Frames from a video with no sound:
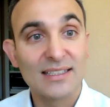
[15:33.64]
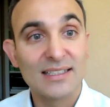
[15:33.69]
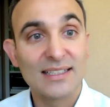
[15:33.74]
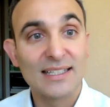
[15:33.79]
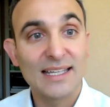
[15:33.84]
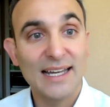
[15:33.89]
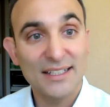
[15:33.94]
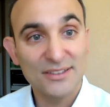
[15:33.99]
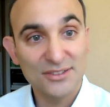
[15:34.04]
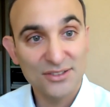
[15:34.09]

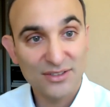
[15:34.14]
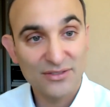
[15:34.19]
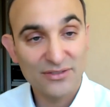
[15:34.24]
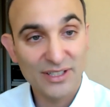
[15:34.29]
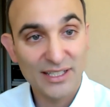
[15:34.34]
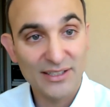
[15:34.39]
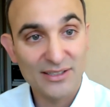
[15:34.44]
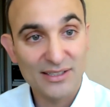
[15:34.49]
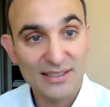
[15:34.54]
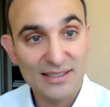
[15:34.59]
catch the
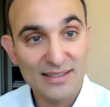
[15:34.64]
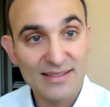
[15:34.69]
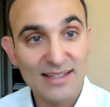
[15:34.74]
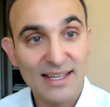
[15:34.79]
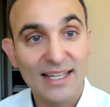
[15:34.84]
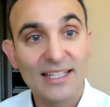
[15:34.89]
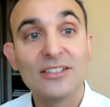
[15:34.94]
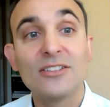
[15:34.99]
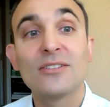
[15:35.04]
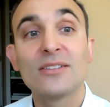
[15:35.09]
virus
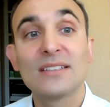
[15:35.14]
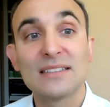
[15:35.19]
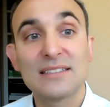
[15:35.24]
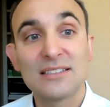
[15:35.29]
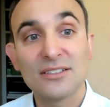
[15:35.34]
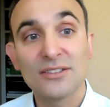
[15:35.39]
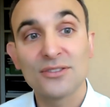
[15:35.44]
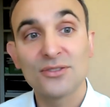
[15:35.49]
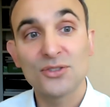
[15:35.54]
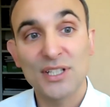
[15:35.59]
and you can
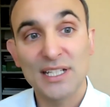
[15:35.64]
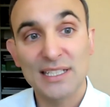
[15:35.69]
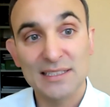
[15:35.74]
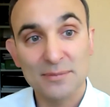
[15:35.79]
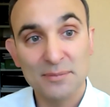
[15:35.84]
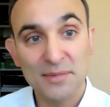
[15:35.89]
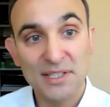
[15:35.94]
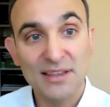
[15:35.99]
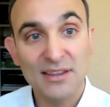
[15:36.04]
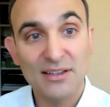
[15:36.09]
still
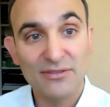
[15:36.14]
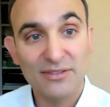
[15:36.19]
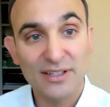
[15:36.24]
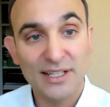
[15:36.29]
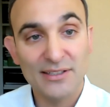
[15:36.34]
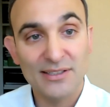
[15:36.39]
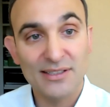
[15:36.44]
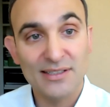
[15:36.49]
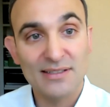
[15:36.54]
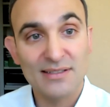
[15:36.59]
transmit the
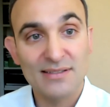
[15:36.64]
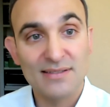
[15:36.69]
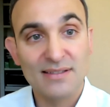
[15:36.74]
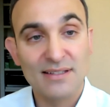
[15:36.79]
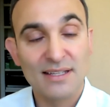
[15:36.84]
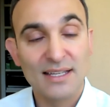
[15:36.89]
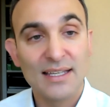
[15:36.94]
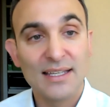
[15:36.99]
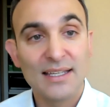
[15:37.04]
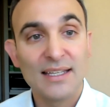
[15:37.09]
virus.
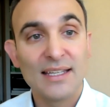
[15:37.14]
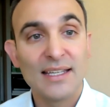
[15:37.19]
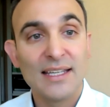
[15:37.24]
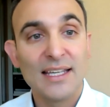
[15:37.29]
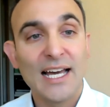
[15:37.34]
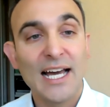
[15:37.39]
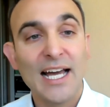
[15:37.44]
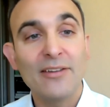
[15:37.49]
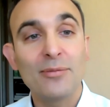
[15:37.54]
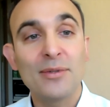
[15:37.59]

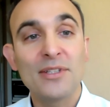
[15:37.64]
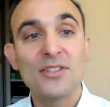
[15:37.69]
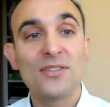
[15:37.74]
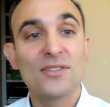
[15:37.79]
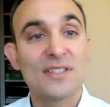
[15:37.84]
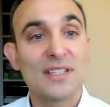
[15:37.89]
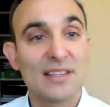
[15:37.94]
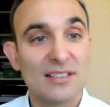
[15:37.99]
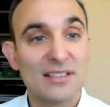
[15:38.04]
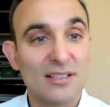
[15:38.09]
I've been
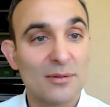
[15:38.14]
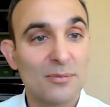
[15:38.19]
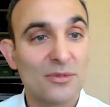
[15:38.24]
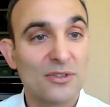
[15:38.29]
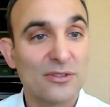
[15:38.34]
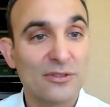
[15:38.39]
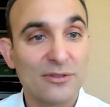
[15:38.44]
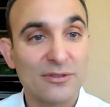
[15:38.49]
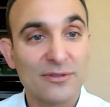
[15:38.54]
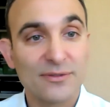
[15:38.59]
using the
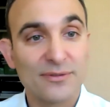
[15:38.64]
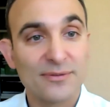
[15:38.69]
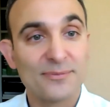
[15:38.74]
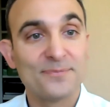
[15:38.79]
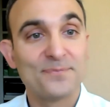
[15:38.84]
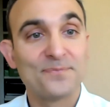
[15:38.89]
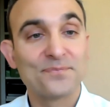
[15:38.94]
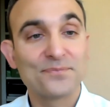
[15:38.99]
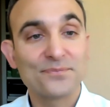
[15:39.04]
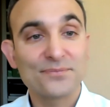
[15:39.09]
number of
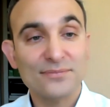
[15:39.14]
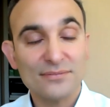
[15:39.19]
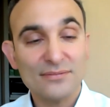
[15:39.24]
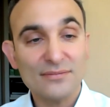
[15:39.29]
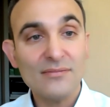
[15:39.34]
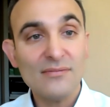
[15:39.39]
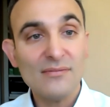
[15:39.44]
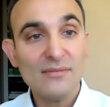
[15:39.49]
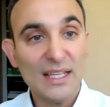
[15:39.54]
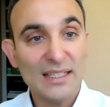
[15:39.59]

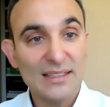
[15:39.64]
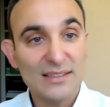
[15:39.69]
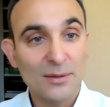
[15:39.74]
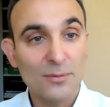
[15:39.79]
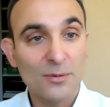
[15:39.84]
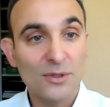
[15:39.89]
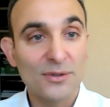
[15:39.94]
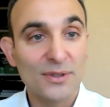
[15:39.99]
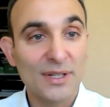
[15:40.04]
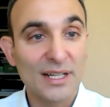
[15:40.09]

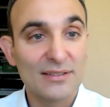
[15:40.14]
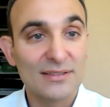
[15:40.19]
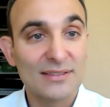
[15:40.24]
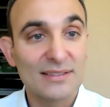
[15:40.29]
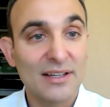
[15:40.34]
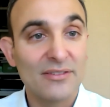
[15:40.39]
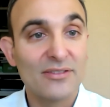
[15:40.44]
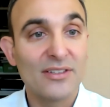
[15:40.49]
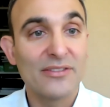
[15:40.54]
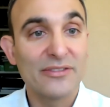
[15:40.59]
somewhere around
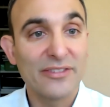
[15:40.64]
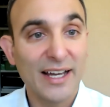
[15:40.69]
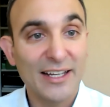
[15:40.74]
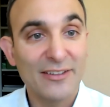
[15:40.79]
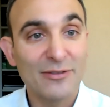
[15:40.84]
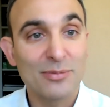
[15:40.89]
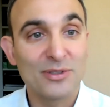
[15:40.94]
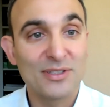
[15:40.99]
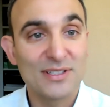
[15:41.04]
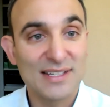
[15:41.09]

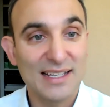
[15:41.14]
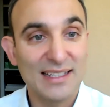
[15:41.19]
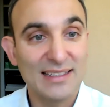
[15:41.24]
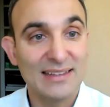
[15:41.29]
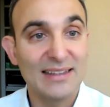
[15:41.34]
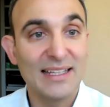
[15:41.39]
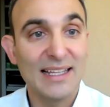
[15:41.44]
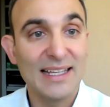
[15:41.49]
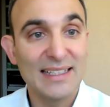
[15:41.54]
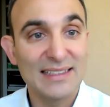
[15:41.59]
75%
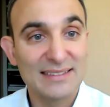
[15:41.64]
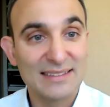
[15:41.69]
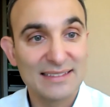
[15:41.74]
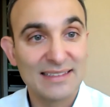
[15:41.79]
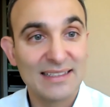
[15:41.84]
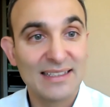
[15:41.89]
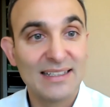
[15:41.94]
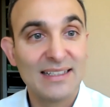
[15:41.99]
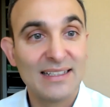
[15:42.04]
less.